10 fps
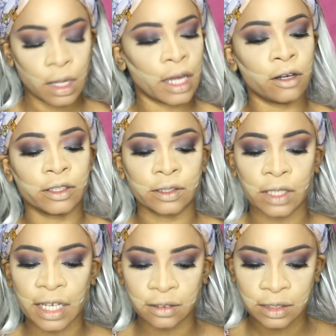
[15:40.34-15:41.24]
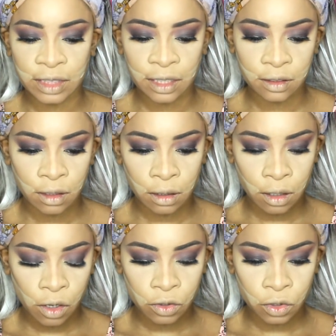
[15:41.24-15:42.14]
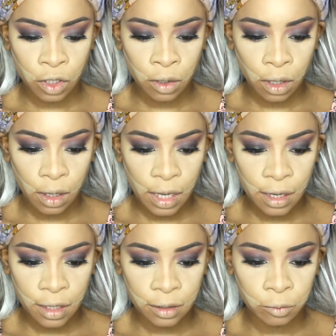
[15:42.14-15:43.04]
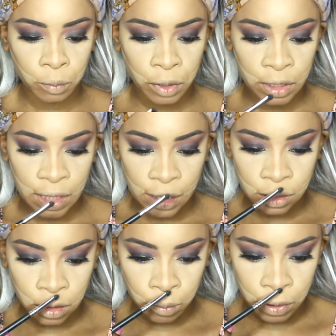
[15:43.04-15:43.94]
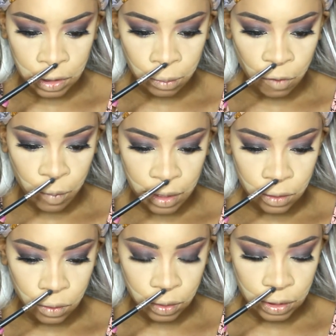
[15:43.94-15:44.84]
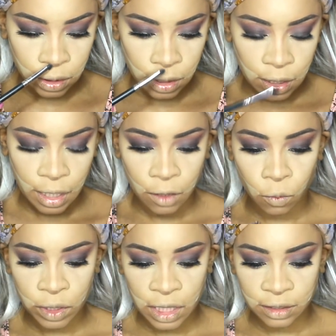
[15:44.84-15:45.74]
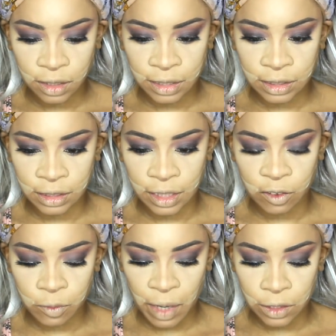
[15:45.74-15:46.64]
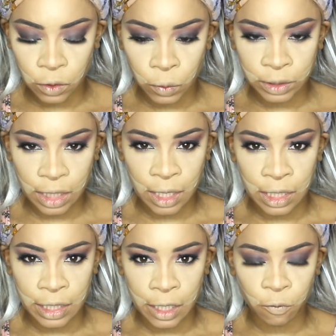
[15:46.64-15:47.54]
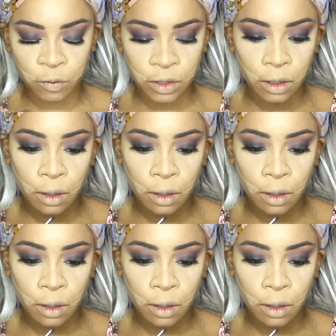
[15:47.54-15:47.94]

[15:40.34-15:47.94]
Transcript: I also like to take the contour and put it at the bottom of my nose, and what that does, it gives my nose a lift.